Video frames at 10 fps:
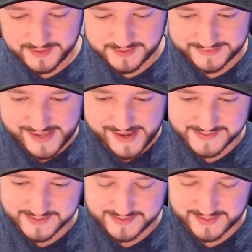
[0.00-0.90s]

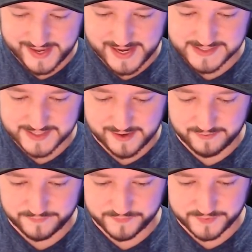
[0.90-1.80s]
Classic case
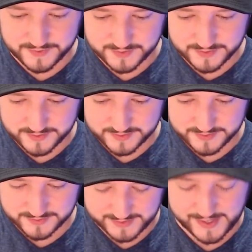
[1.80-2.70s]
of,
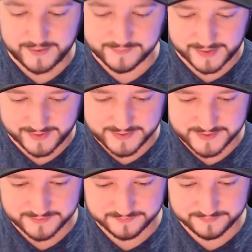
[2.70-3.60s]
yeah,
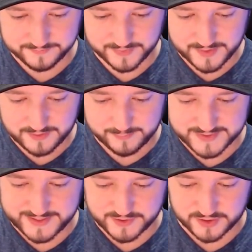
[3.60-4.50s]
nice.
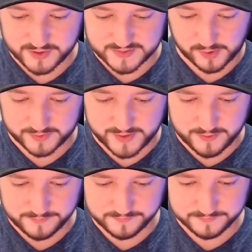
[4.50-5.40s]
Tears can do some work there.